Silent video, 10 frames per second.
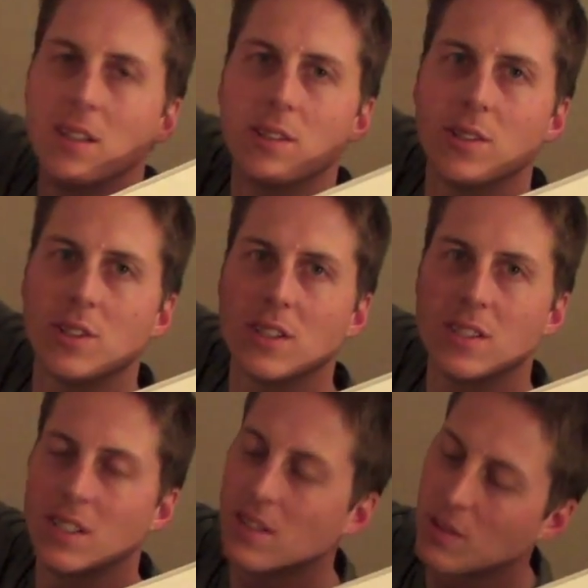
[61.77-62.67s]
So as you can
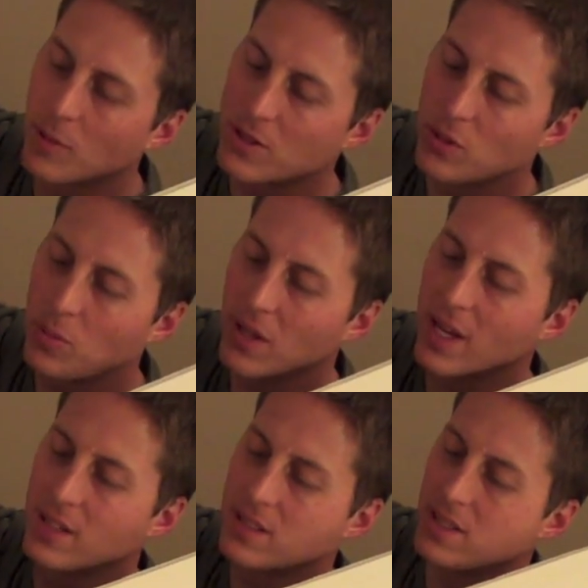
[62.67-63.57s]
see, the original
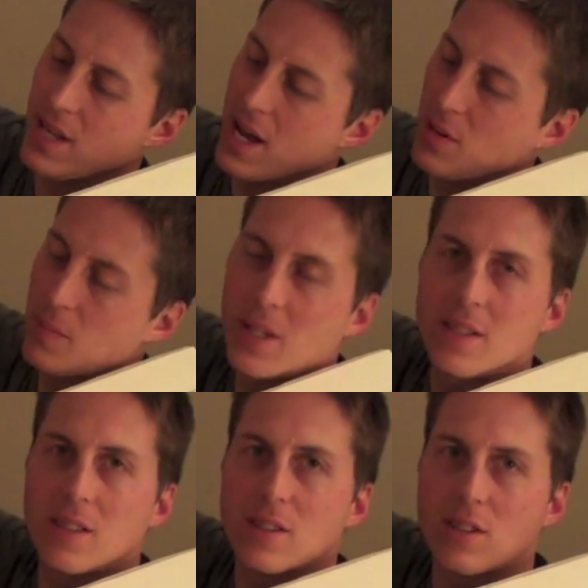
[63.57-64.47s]
plans had a
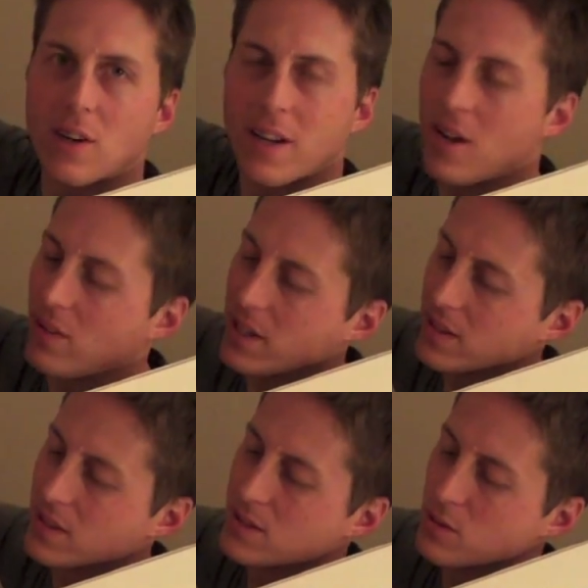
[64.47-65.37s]
piece that started out like
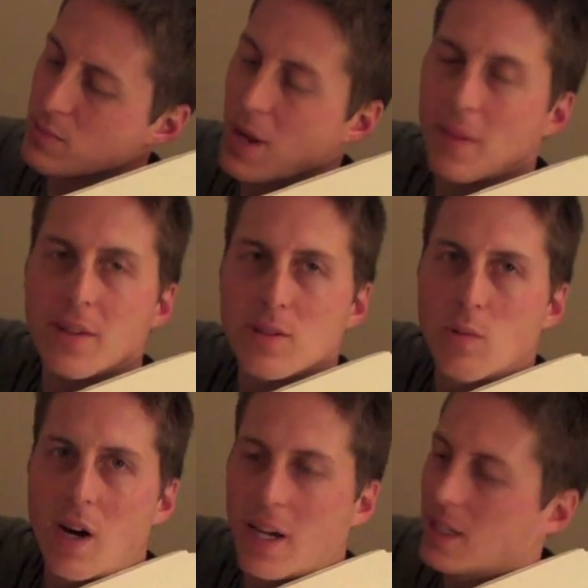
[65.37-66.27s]
this, was about this
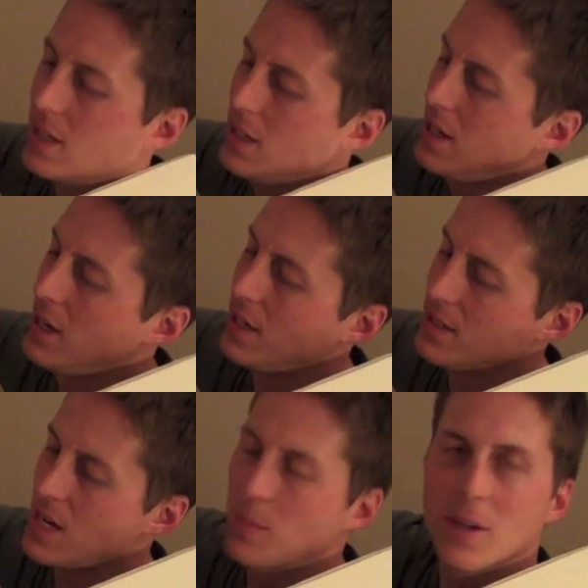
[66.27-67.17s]
wide, and it
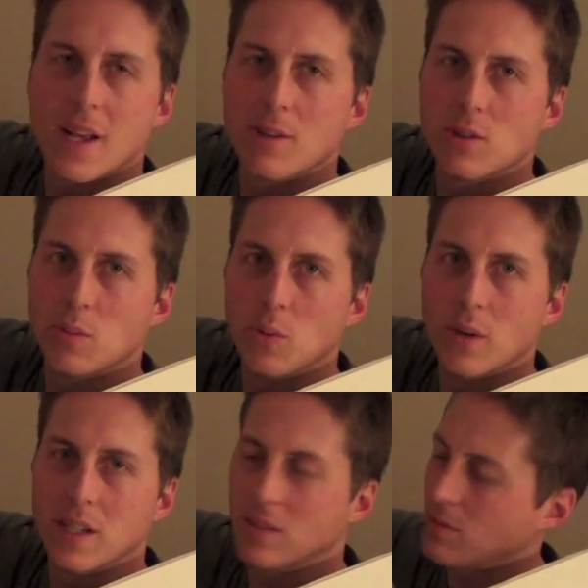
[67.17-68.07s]
tapered down to a
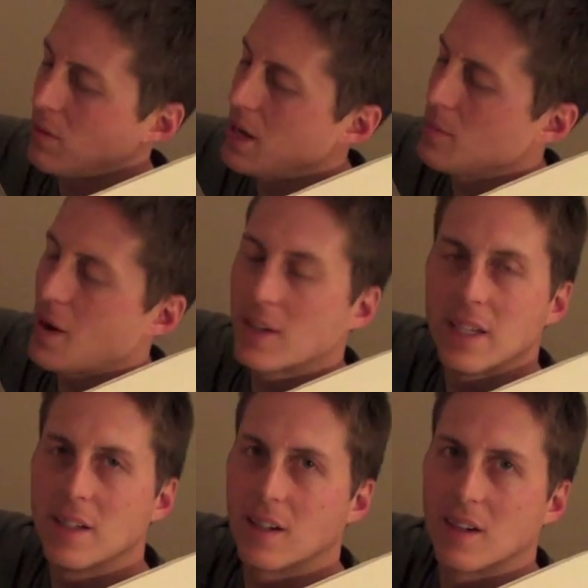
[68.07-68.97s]
point right about
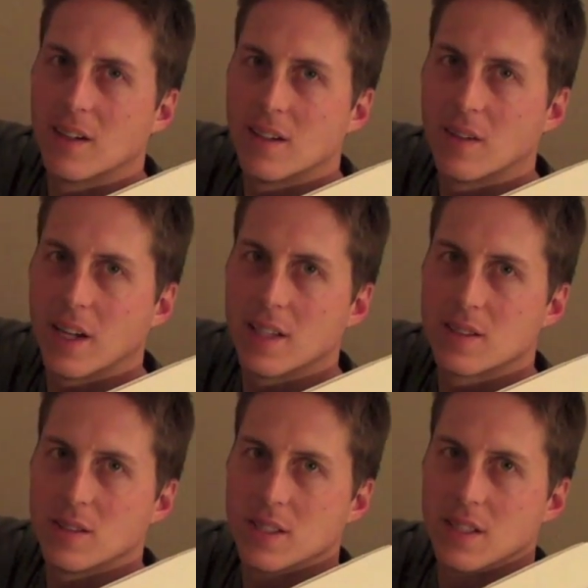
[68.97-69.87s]
here. Okay,
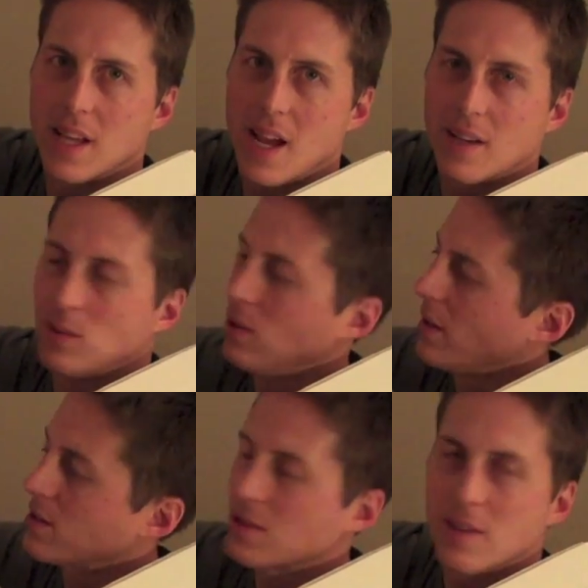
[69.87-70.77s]
so it didn't add a whole
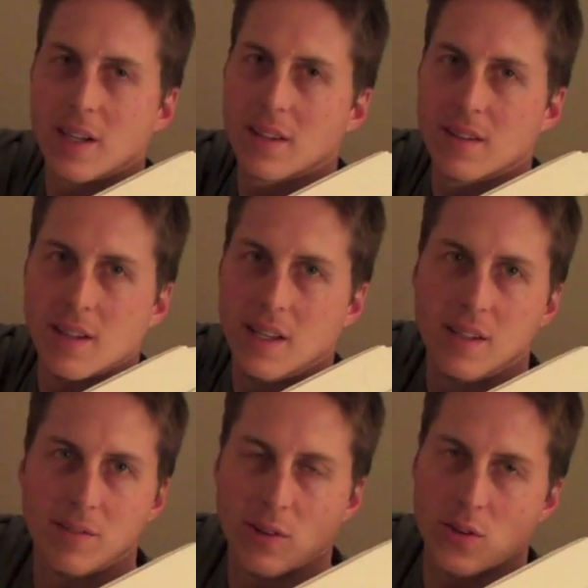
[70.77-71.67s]
lot of strength any
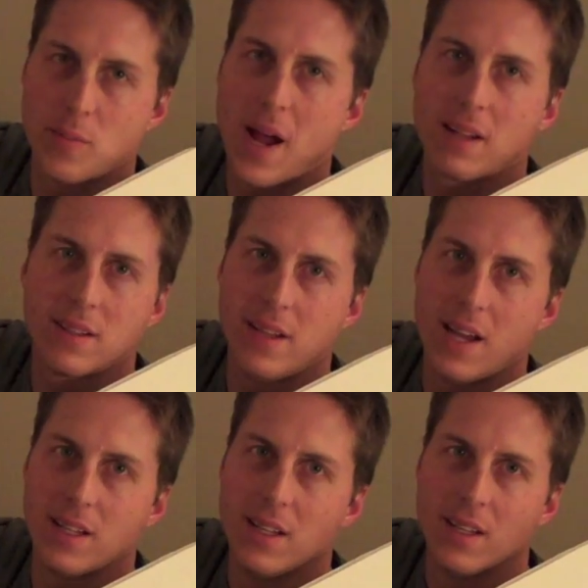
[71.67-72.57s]
further back than that.